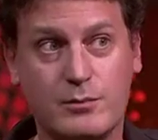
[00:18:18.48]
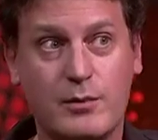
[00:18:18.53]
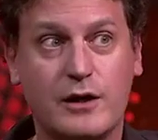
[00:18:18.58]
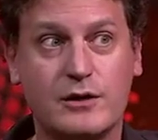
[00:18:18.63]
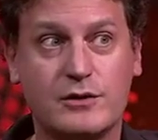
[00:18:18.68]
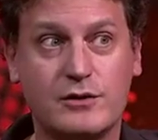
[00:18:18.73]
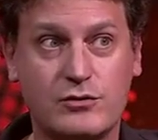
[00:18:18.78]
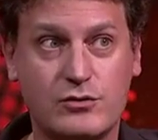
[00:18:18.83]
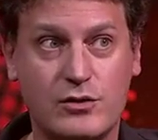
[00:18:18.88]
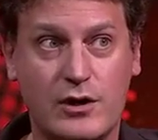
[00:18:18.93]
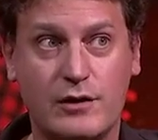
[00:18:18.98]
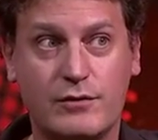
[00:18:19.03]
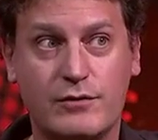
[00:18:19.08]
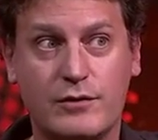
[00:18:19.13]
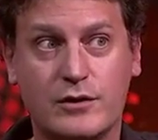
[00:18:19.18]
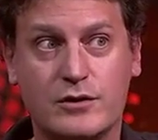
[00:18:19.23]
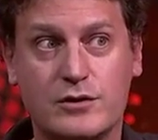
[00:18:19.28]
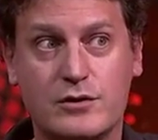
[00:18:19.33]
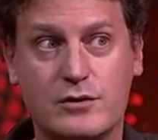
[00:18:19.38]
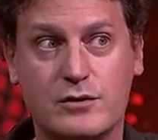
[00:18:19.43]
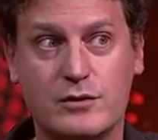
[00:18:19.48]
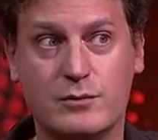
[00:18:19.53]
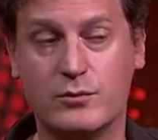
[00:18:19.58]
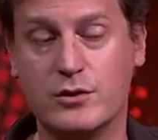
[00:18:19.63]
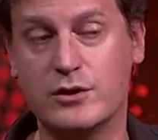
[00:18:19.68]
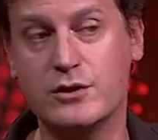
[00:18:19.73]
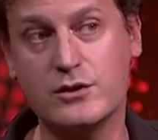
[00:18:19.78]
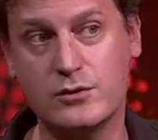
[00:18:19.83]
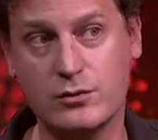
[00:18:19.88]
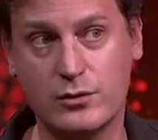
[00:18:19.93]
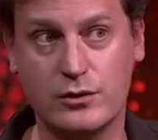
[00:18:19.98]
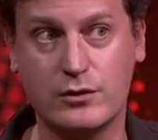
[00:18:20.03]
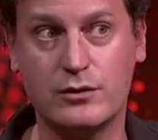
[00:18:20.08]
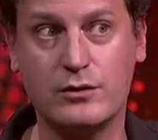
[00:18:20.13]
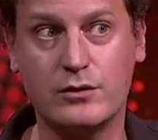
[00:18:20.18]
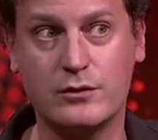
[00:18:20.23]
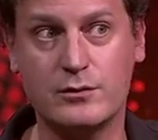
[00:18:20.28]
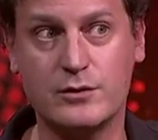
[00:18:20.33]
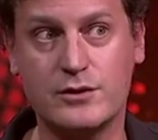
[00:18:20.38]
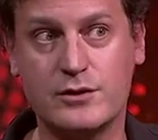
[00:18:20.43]
amount of traffic to them, which is what
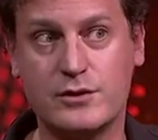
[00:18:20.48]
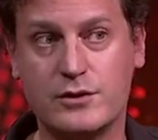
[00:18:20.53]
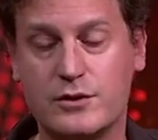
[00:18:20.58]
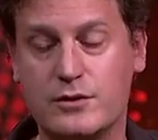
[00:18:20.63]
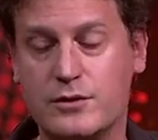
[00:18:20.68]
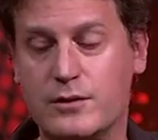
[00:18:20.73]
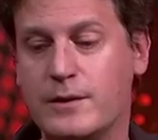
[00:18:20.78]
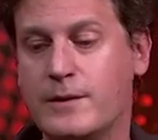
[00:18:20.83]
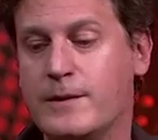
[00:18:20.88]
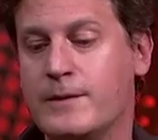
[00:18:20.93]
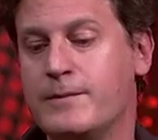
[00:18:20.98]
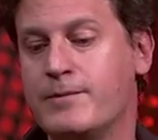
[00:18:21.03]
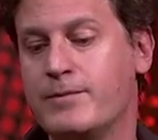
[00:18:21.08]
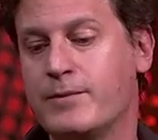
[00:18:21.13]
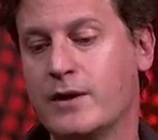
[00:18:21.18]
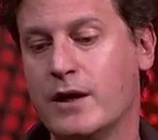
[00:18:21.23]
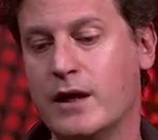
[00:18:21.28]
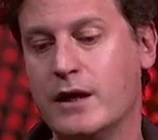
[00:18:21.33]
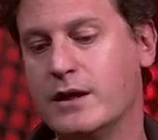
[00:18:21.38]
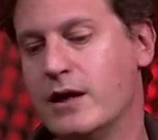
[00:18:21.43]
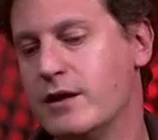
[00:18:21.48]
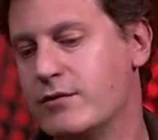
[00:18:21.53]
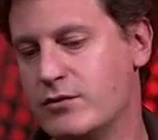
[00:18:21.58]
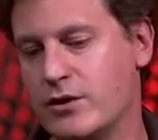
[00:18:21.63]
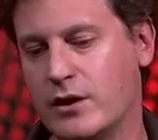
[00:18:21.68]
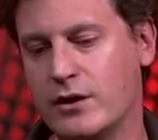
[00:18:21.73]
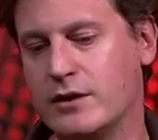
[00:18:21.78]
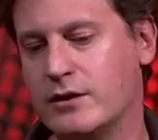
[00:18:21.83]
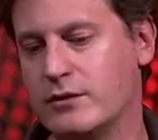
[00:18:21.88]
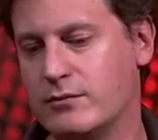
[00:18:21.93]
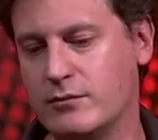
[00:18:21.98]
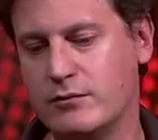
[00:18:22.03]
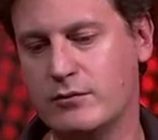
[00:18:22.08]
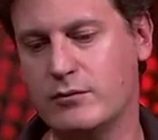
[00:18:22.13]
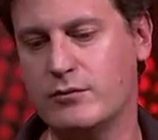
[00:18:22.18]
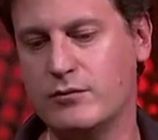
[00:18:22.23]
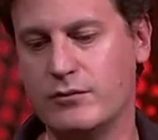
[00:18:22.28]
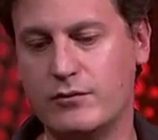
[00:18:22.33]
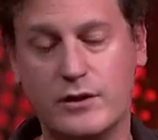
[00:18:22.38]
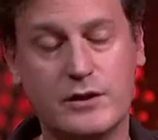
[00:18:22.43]
Anonymous do. And they've done it
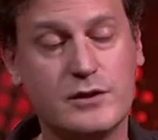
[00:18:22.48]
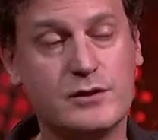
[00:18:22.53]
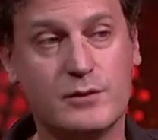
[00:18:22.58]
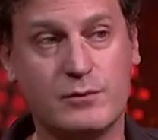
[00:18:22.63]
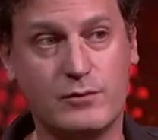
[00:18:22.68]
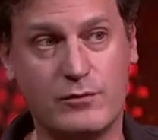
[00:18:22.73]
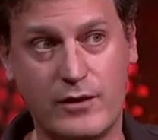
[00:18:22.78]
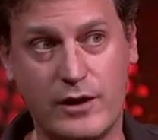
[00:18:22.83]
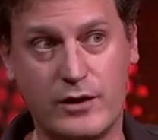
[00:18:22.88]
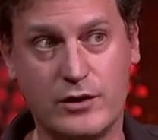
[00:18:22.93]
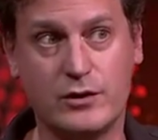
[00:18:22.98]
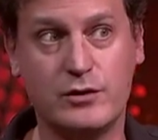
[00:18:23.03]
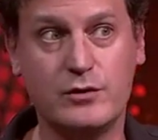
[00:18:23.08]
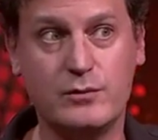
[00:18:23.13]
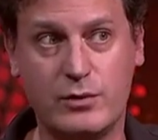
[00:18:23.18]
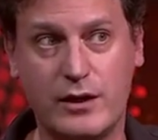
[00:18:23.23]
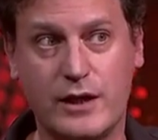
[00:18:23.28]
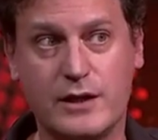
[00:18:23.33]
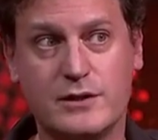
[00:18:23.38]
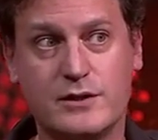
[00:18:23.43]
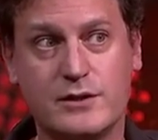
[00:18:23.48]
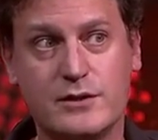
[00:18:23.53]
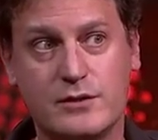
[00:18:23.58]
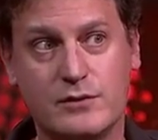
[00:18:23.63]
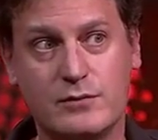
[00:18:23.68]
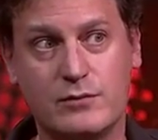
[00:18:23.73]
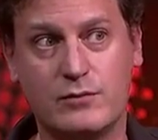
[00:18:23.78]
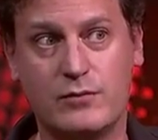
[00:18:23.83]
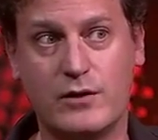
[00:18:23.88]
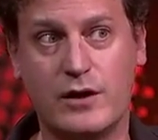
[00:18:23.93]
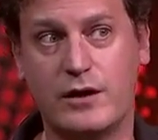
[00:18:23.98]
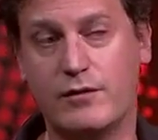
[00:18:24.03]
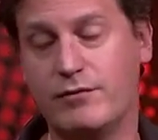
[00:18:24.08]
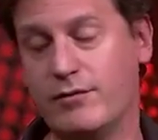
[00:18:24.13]
in some very good places and very